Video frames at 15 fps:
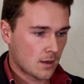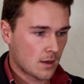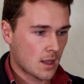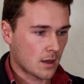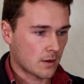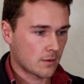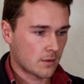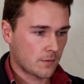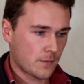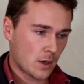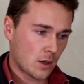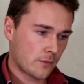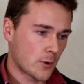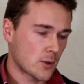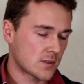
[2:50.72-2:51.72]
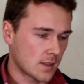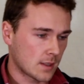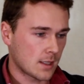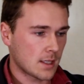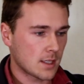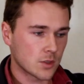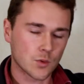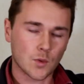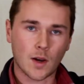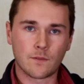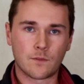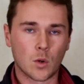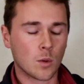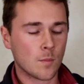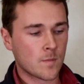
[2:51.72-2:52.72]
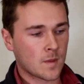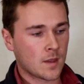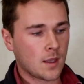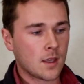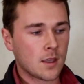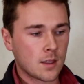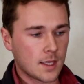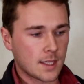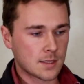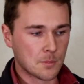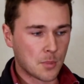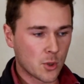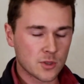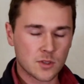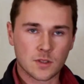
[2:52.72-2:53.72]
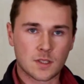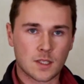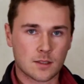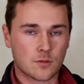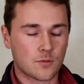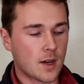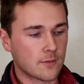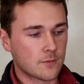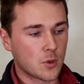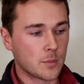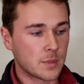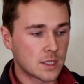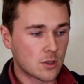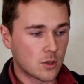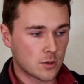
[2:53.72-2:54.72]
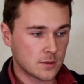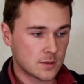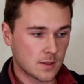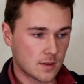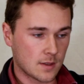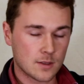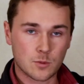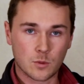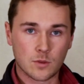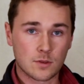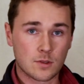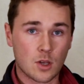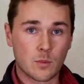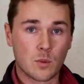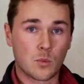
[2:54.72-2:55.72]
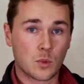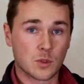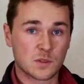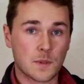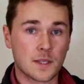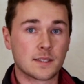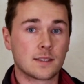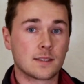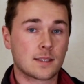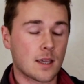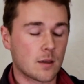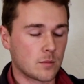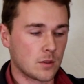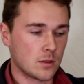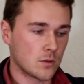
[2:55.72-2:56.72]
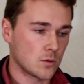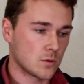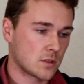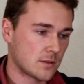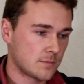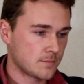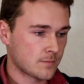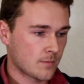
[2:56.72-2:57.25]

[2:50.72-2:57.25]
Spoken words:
Now, the very first thing is rainfall. It's important to select the rainfall because this will determine what species can be used.